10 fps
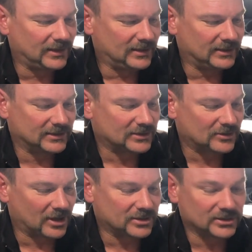The
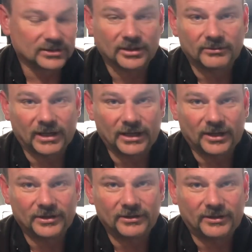instructions are right
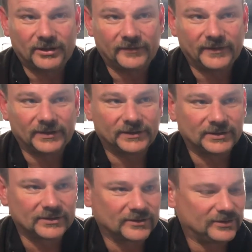on the oil filter,
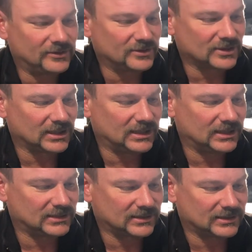so usually
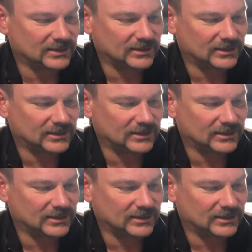it's